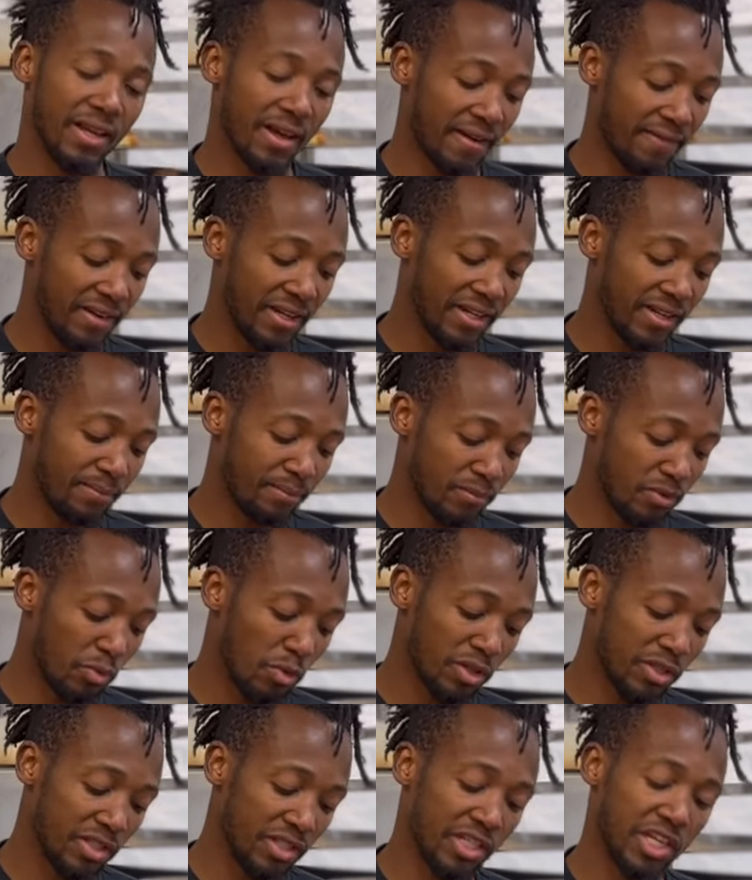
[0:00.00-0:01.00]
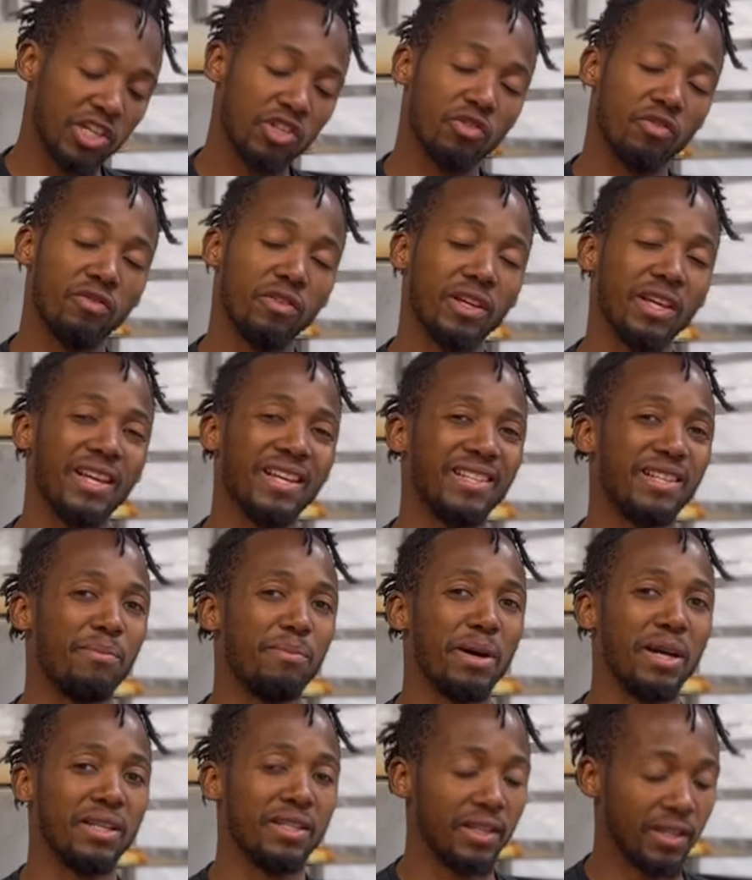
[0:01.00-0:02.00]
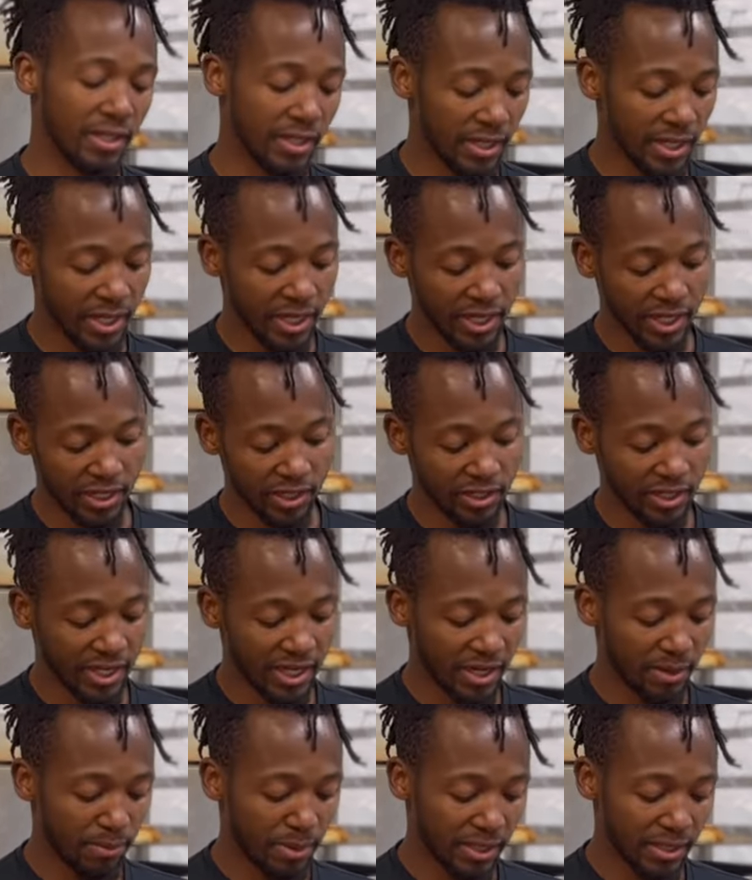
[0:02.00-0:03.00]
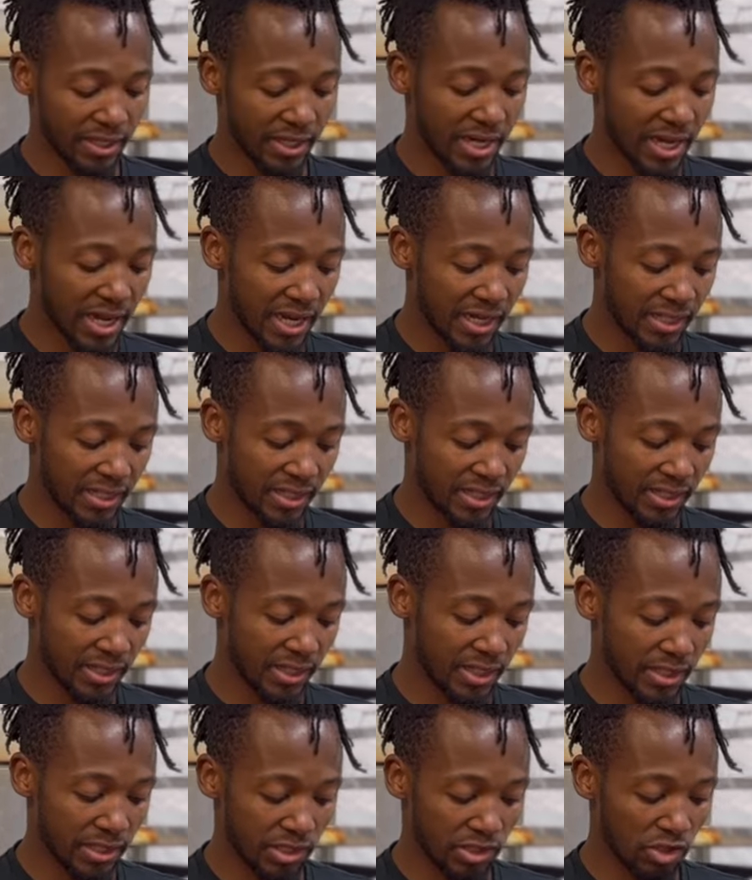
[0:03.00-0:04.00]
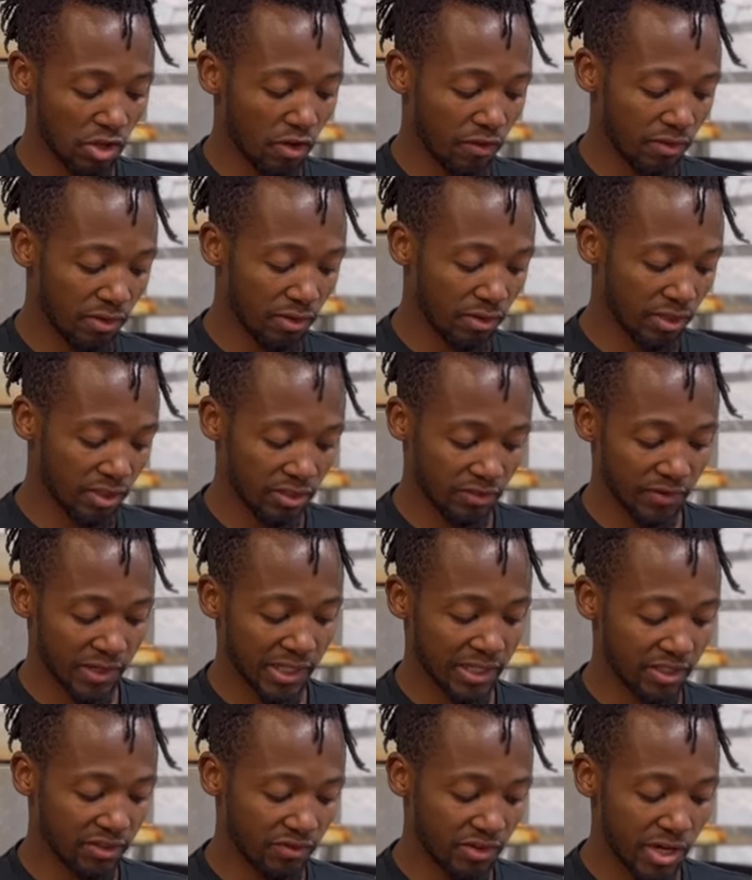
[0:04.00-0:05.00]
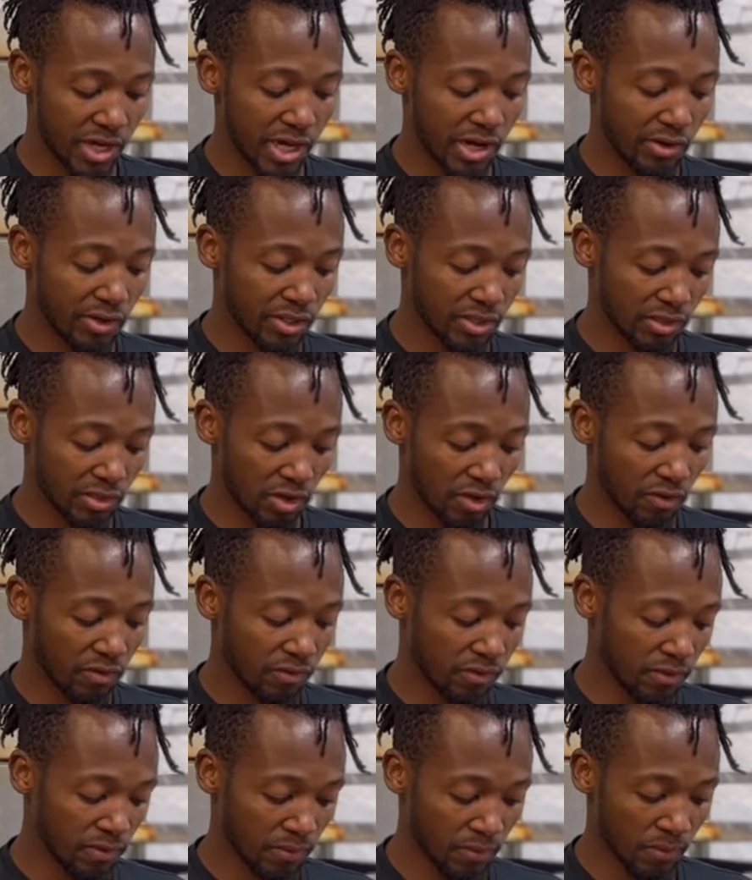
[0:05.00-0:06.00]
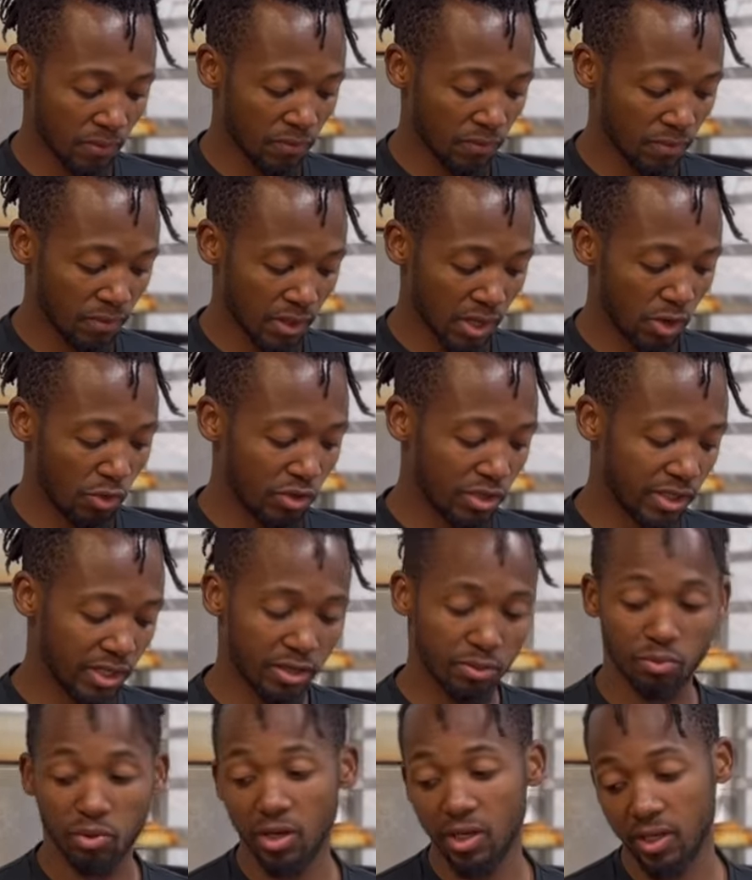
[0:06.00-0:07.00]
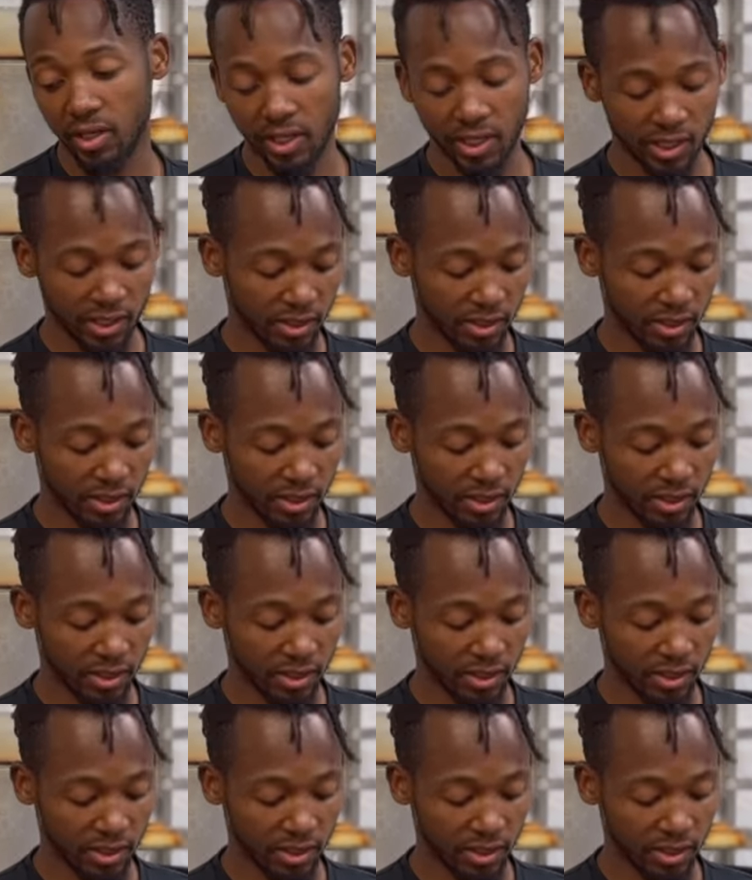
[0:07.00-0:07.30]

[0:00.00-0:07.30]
I think the most essential thing here is the butter. You need to get the butter nice and soft. Look, it's very soft. I wish I had the bread here.